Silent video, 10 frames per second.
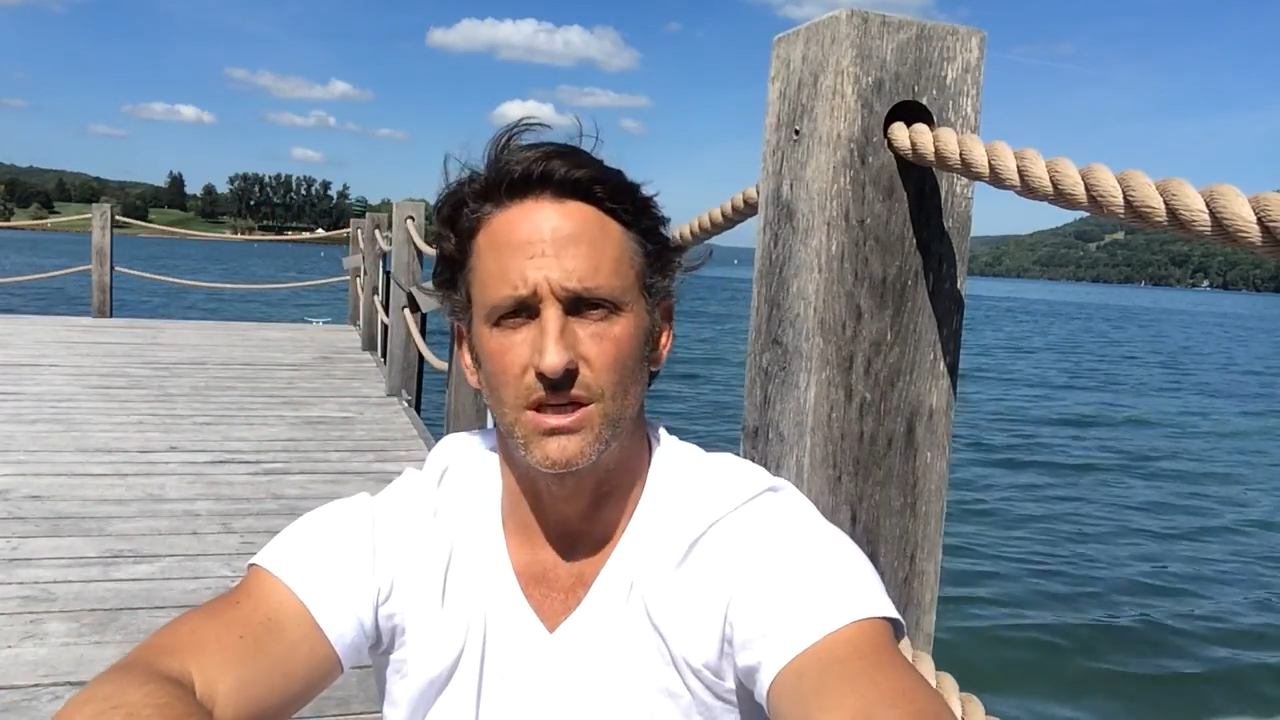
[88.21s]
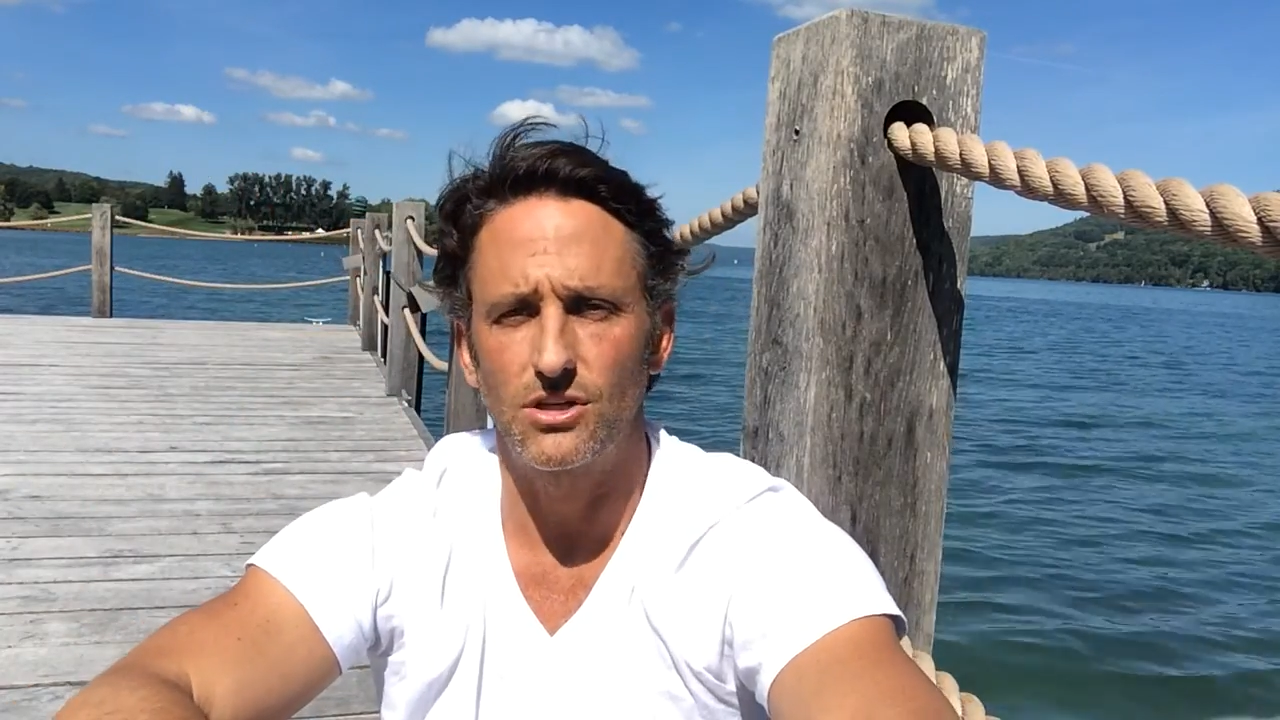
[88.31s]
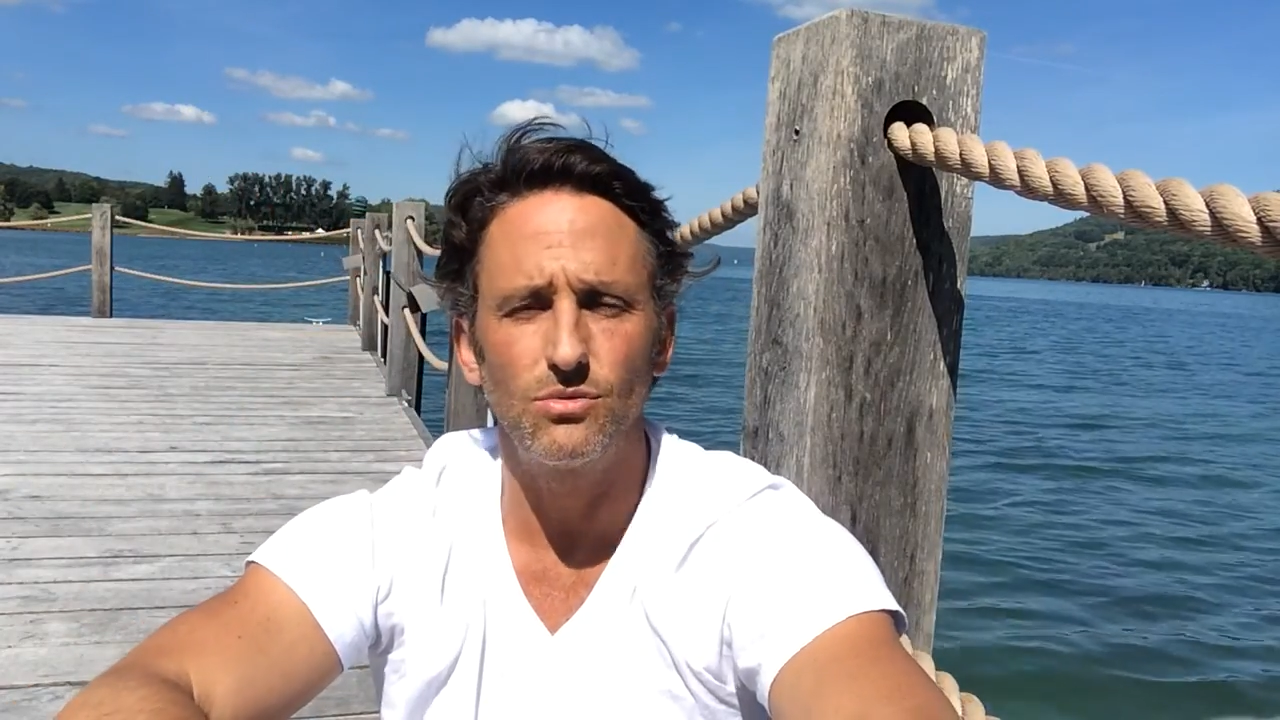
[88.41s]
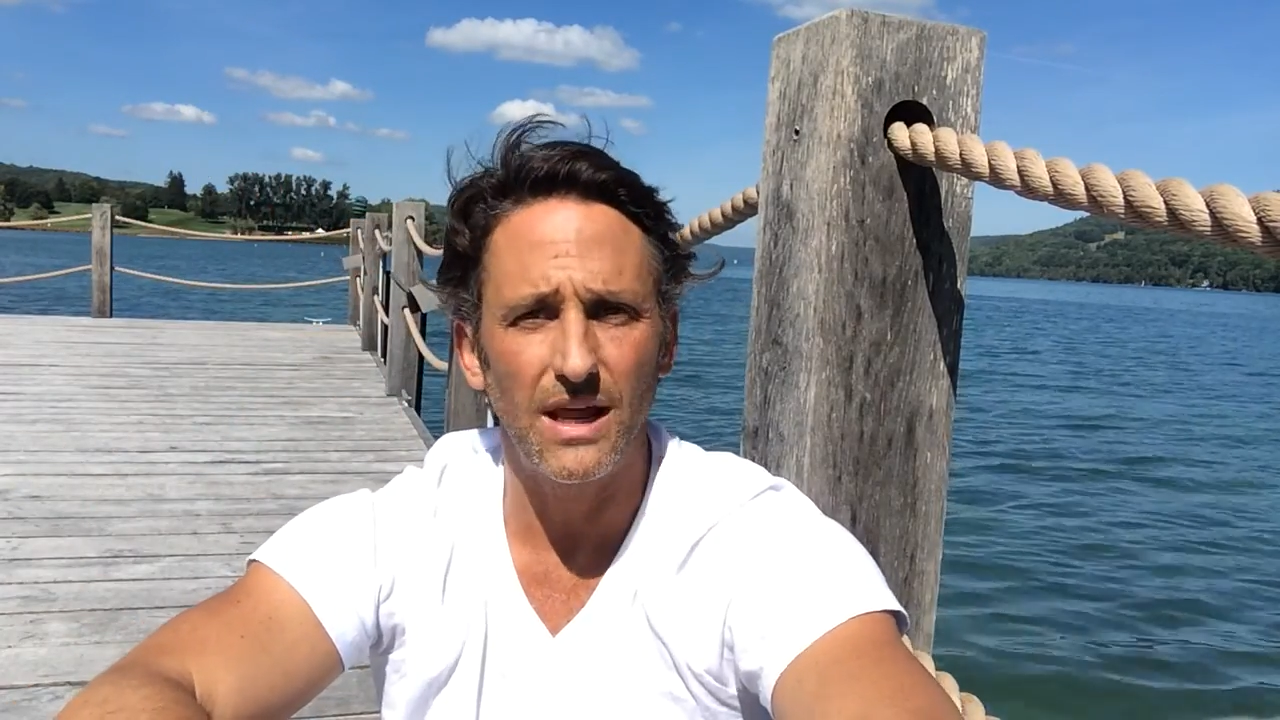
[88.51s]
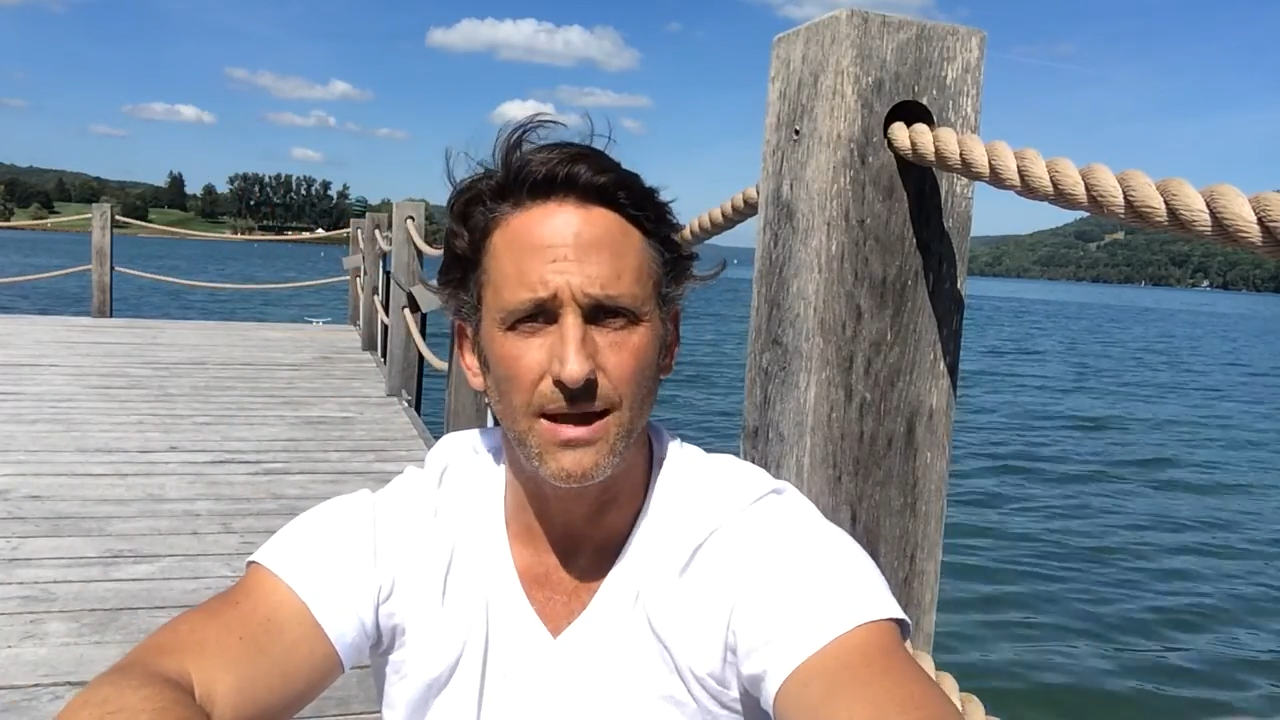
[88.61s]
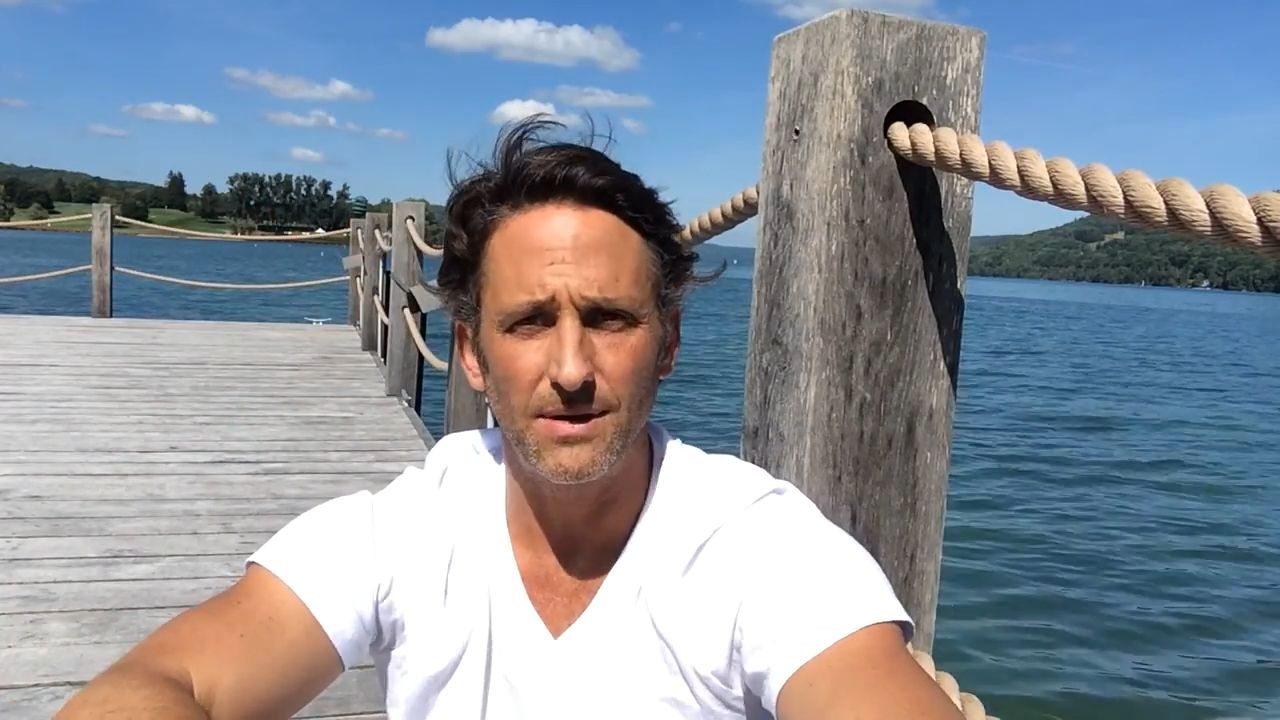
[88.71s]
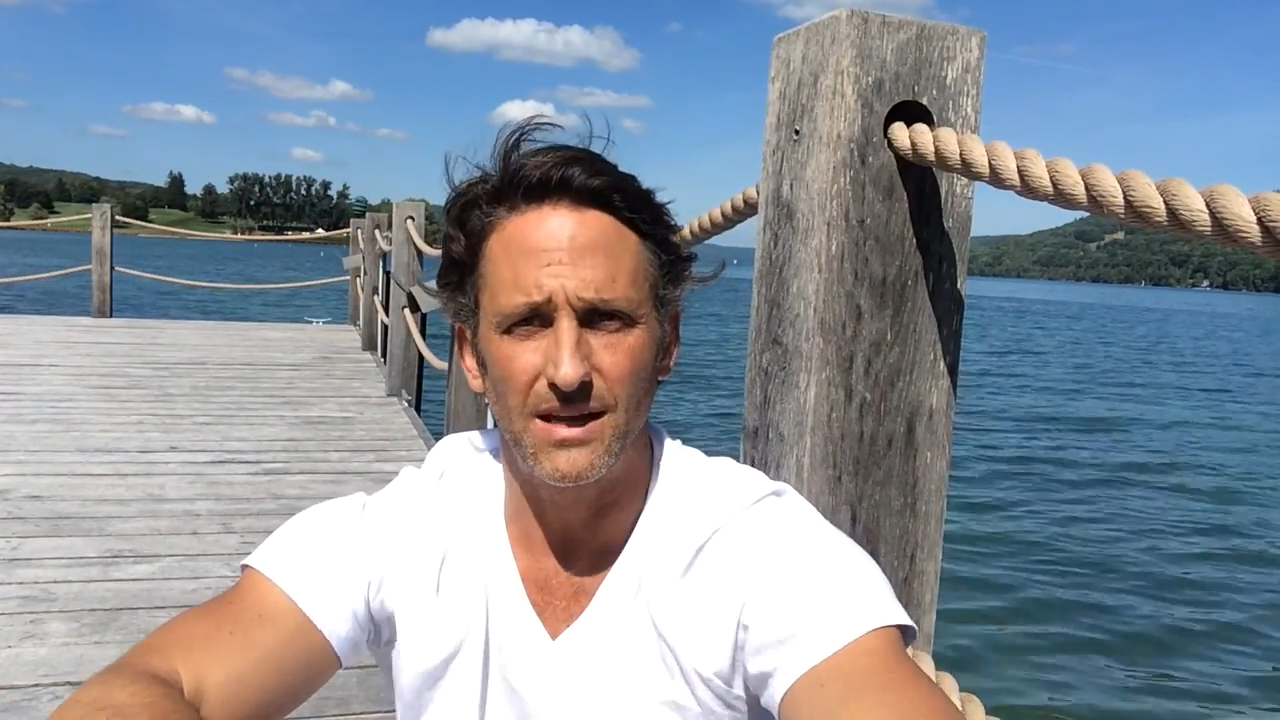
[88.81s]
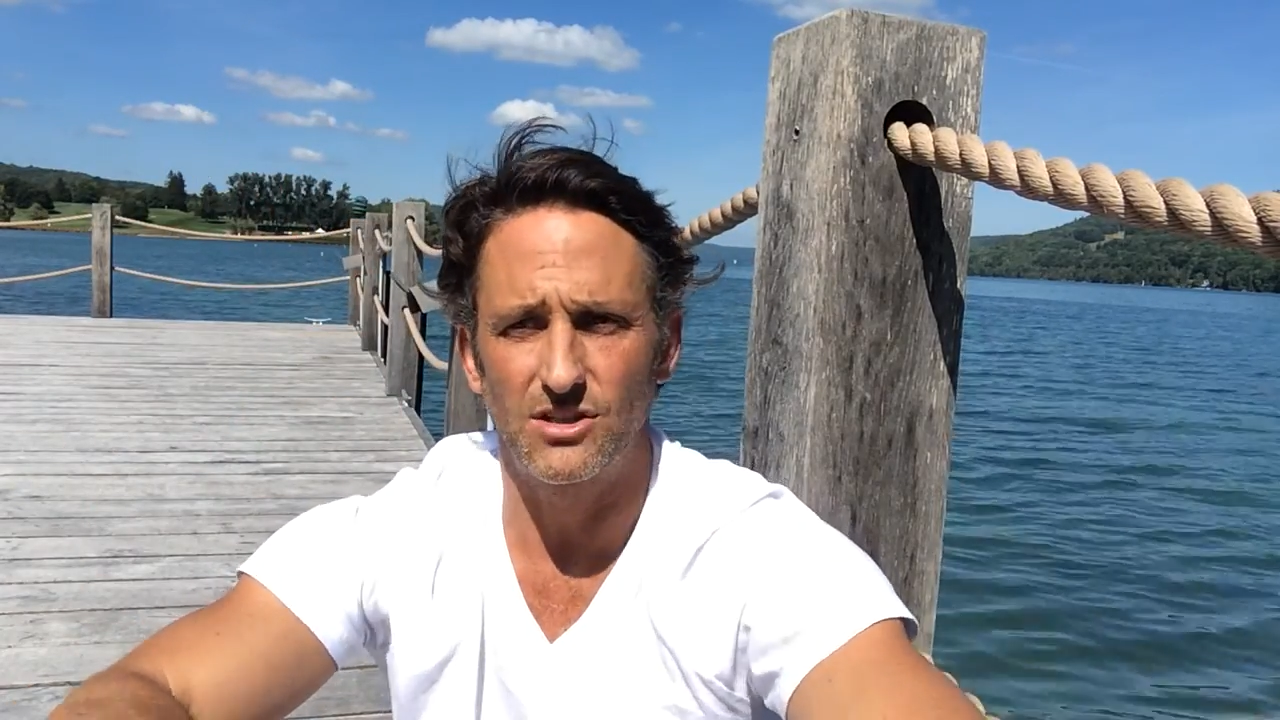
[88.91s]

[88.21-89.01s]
like you name it.